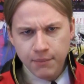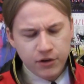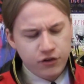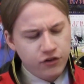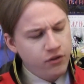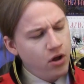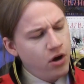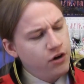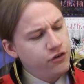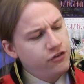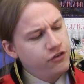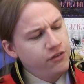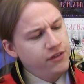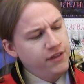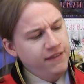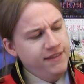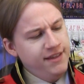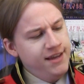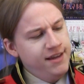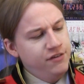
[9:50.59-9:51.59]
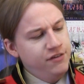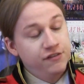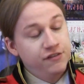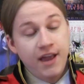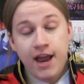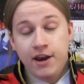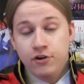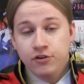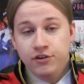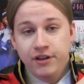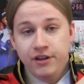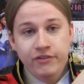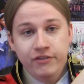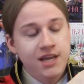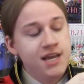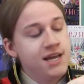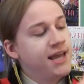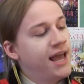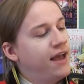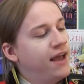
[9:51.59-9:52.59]
much larger than the standard
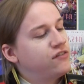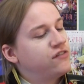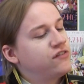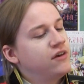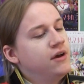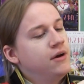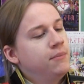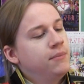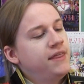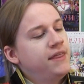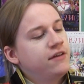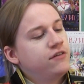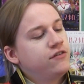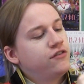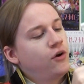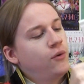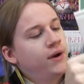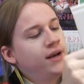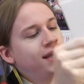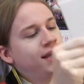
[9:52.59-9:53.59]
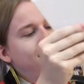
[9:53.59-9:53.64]
DVD case, but that's so it